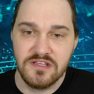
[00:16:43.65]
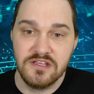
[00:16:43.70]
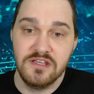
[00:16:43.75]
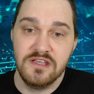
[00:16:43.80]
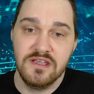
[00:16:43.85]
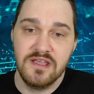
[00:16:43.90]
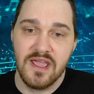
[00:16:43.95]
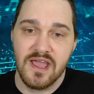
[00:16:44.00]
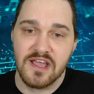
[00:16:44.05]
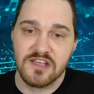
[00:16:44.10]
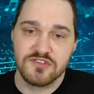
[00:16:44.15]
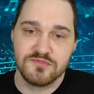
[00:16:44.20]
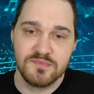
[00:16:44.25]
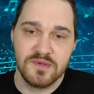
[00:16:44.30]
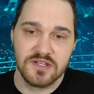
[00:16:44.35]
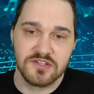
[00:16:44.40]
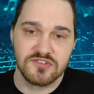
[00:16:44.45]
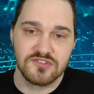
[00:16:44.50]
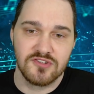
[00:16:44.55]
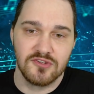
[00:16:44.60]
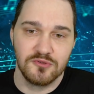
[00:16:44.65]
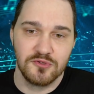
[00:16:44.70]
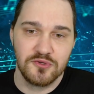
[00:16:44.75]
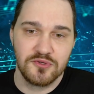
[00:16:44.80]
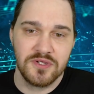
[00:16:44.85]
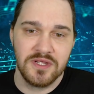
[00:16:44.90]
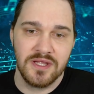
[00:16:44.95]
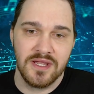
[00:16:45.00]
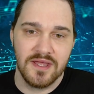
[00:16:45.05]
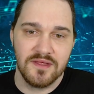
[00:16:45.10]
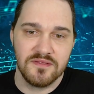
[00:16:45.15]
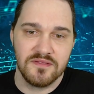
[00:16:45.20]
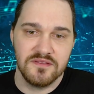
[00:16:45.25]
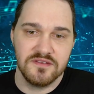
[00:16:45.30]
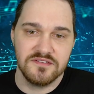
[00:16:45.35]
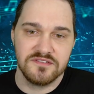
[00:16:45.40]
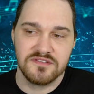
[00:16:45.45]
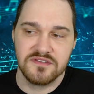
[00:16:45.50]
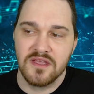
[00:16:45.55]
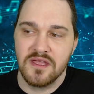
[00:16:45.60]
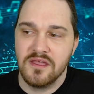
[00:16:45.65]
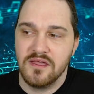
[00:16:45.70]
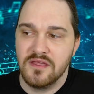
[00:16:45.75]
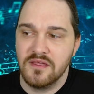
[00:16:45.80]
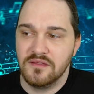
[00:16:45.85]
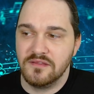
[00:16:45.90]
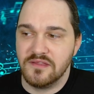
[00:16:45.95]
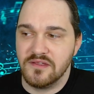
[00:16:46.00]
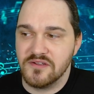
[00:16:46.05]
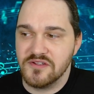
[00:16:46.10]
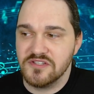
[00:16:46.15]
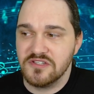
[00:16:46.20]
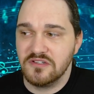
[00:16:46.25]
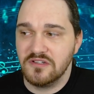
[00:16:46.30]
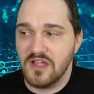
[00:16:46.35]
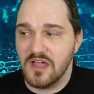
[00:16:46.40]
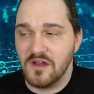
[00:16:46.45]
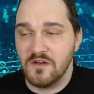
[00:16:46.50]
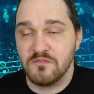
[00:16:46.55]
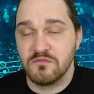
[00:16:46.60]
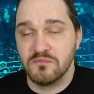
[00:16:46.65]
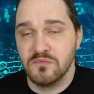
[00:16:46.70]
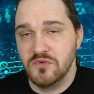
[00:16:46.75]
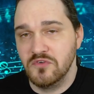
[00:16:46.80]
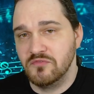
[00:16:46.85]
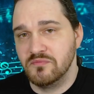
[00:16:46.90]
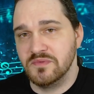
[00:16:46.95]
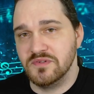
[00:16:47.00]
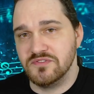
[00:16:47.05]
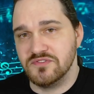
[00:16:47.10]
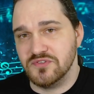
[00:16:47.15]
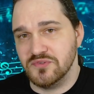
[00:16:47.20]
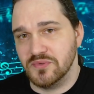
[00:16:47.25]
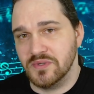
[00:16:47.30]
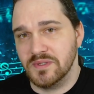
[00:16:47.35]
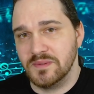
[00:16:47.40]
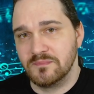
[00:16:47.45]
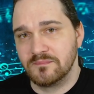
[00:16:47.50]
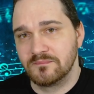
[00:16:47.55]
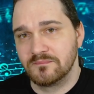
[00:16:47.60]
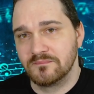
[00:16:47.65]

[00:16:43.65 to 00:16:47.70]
key aspects to looking at this. There's a lot of movement to it,